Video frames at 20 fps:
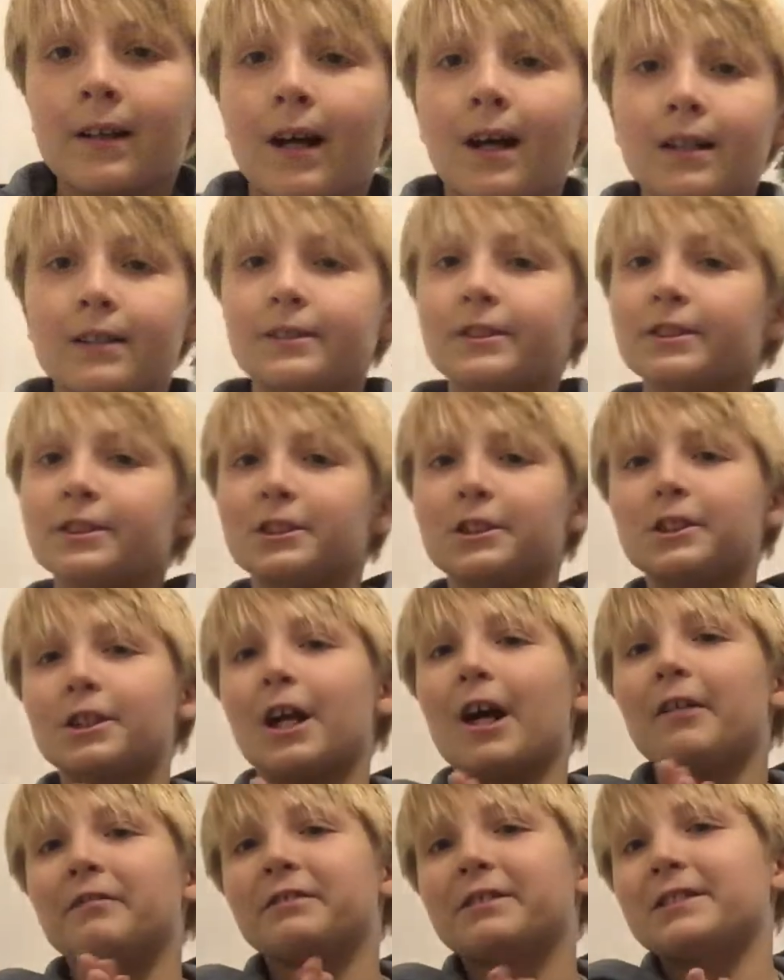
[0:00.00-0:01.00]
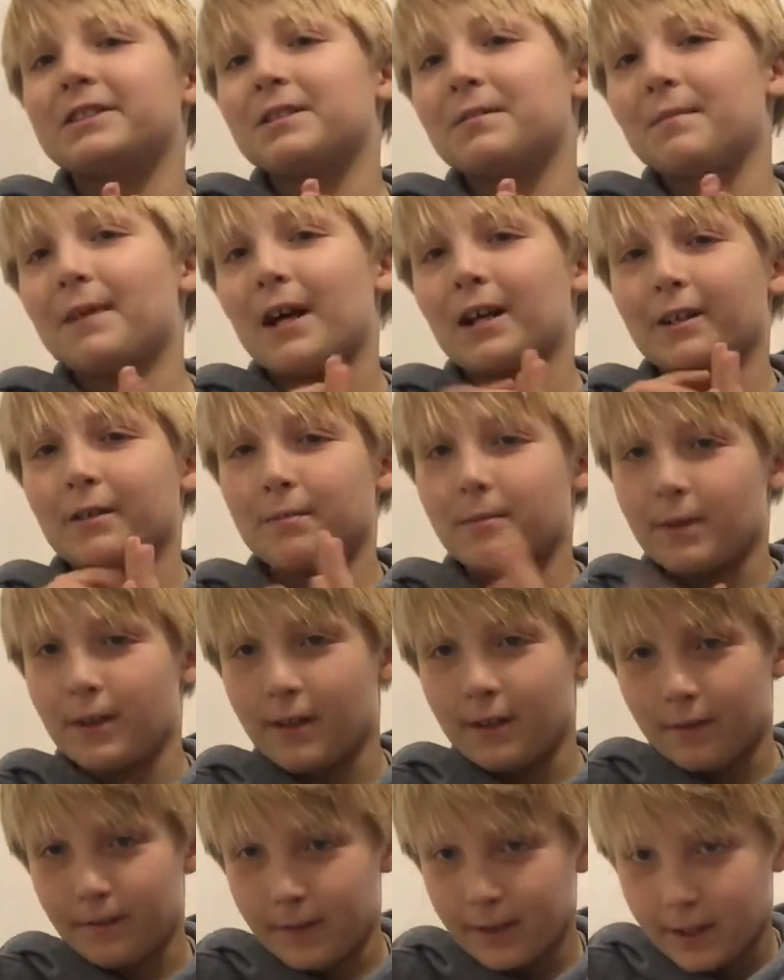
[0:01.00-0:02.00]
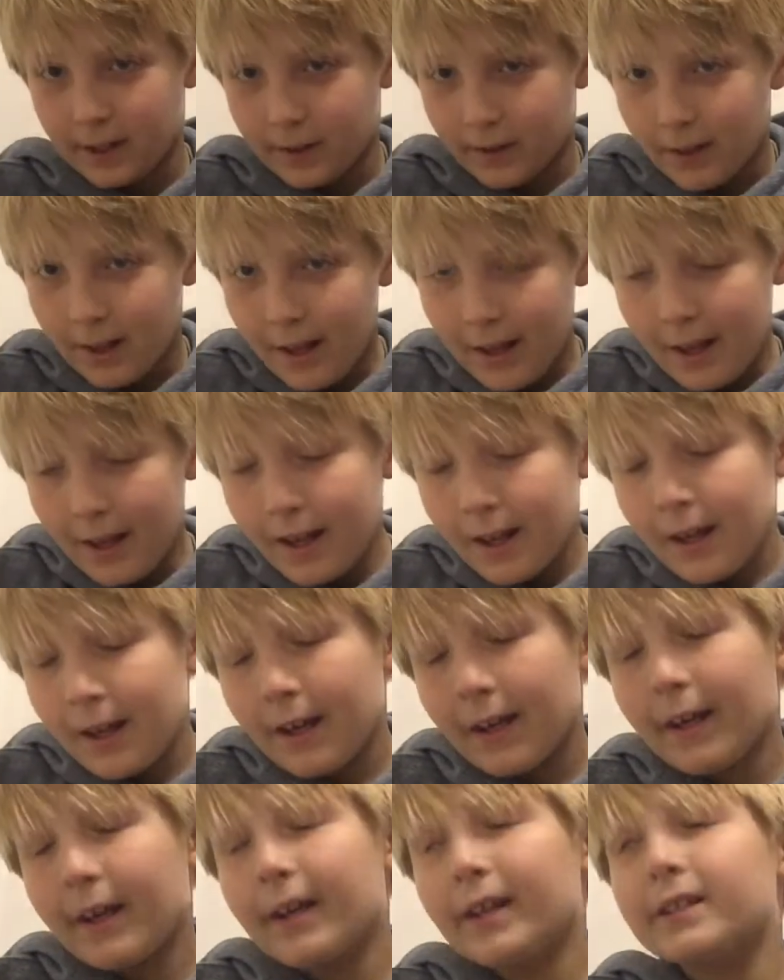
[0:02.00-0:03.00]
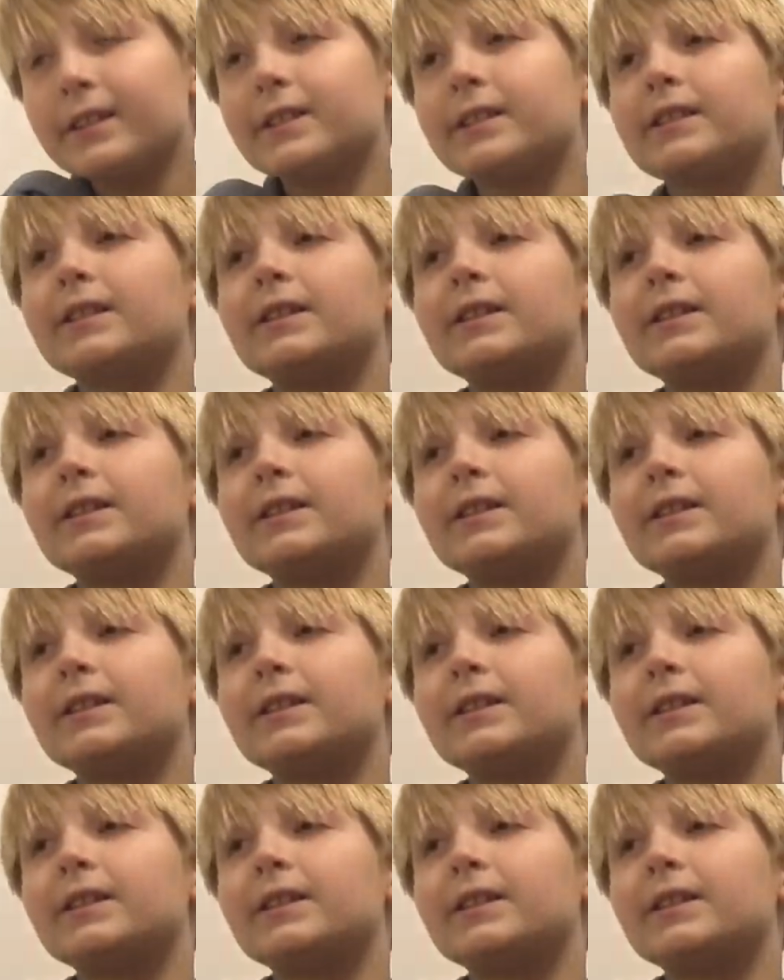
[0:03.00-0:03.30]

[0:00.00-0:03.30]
Guys, it's Travis, and I'm back with a brand new video. And